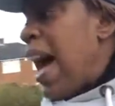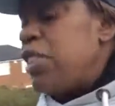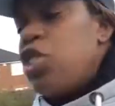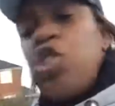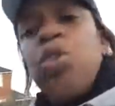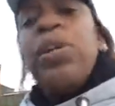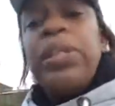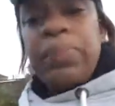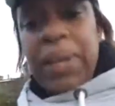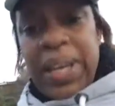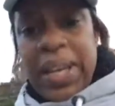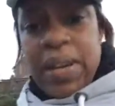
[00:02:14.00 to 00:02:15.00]
and
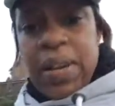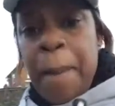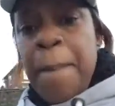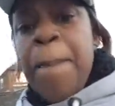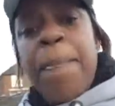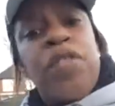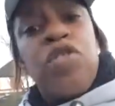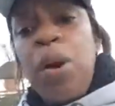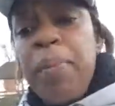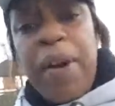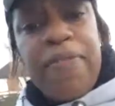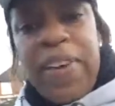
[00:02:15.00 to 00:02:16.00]
join me.
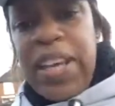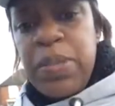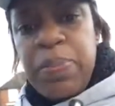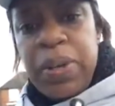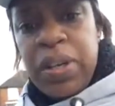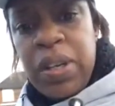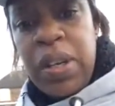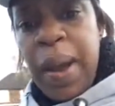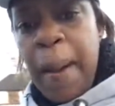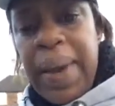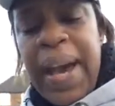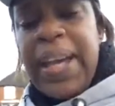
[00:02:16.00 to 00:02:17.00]
Join my Facebook
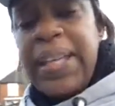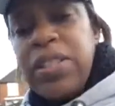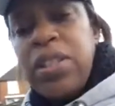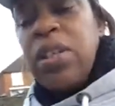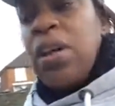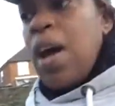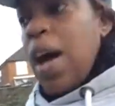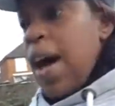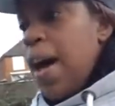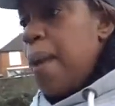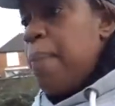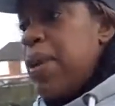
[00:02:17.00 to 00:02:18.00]
page,
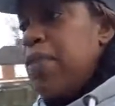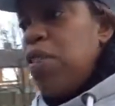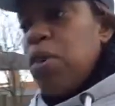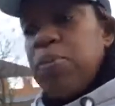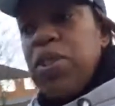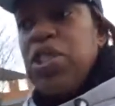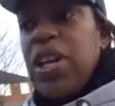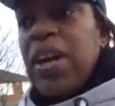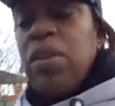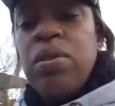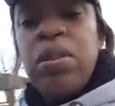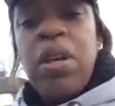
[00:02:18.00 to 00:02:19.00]
Yvonne
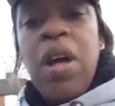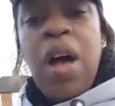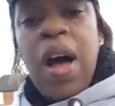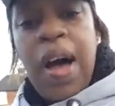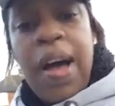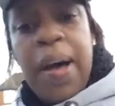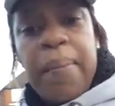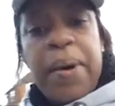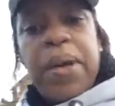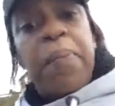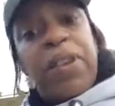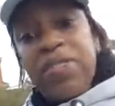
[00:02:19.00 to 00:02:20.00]
Michelle, a
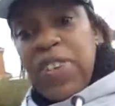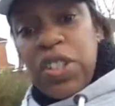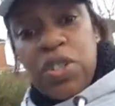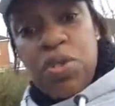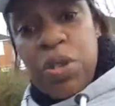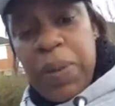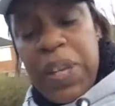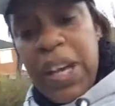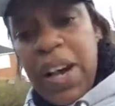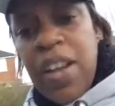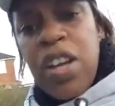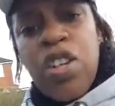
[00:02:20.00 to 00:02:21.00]
motivational
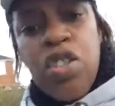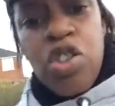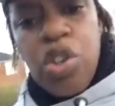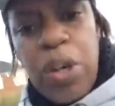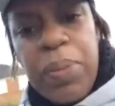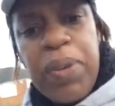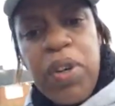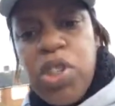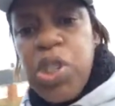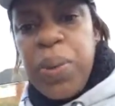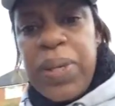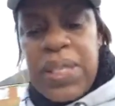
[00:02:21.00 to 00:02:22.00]
speaker. Join me
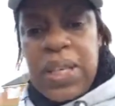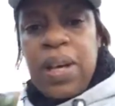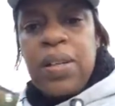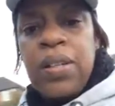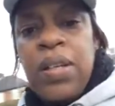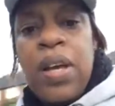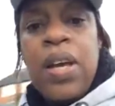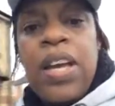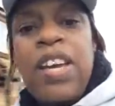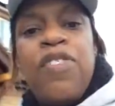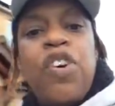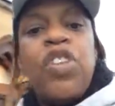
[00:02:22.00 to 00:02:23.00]
on Twitter,
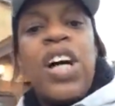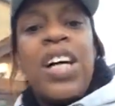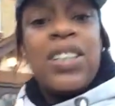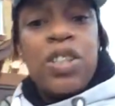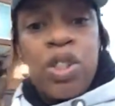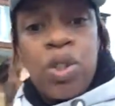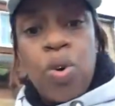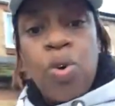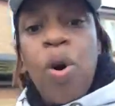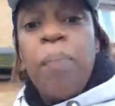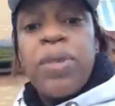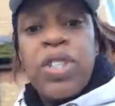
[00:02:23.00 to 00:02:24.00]

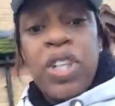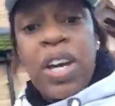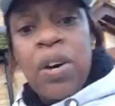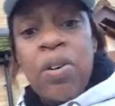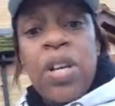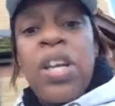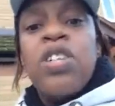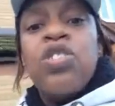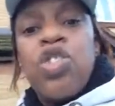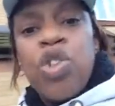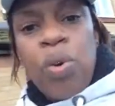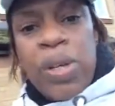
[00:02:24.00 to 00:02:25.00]
Yvonne_Michelle.
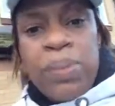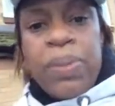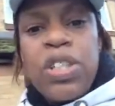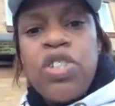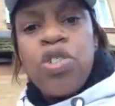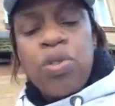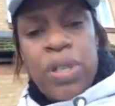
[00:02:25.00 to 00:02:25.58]
Join me.